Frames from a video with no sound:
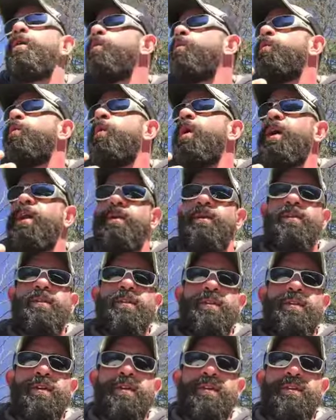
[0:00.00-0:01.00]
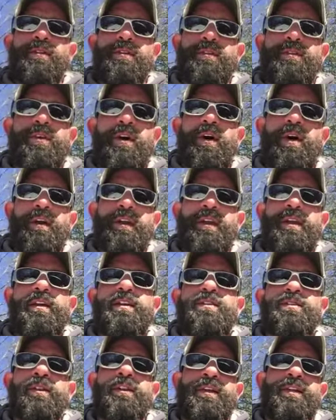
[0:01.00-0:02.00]
when the dog
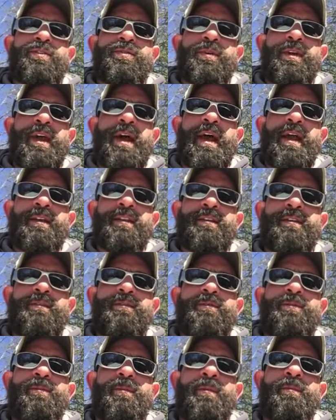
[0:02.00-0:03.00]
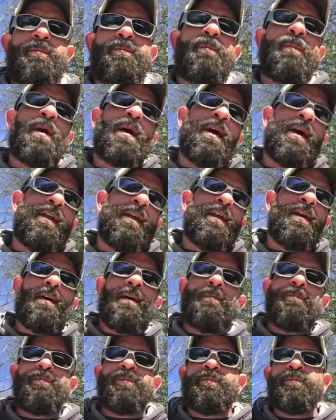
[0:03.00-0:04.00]
is leash reactive, my,
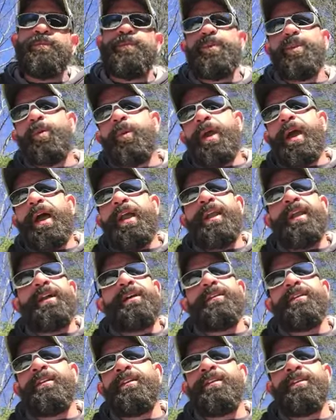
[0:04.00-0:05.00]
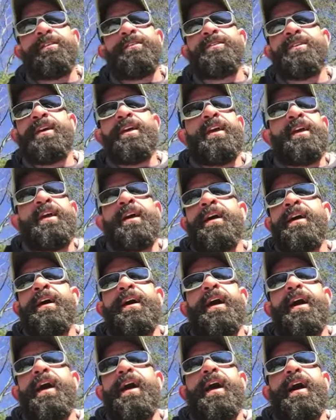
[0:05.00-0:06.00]
the way I handle it is,
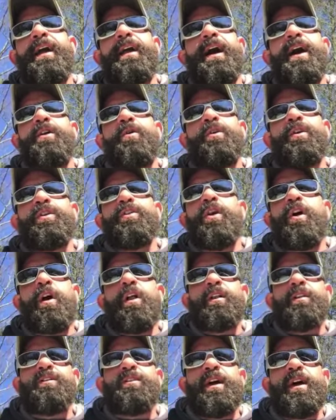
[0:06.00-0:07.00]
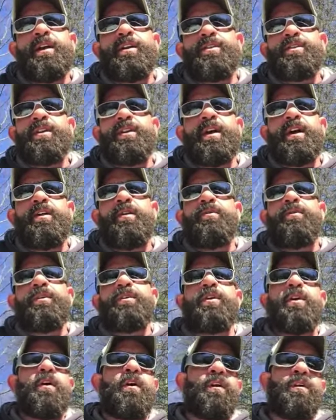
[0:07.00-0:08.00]
I don't acknowledge that shit. I don't
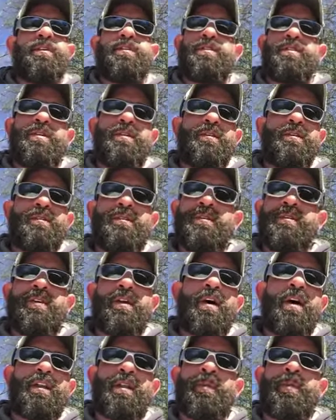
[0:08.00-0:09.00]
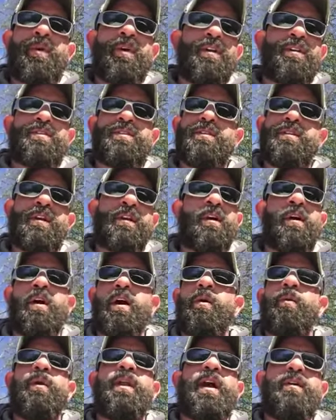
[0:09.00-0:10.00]
acknowledge the dog, the person, the
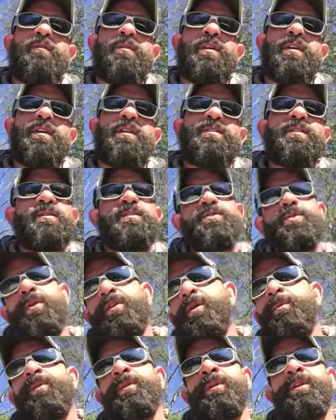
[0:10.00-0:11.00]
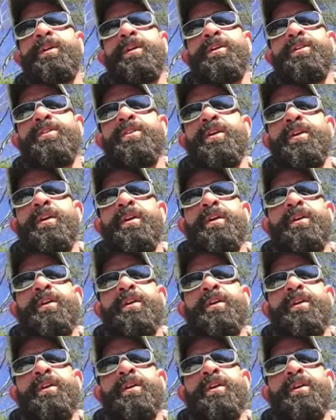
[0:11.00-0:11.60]
car, whatever it is. I shorten up the leash.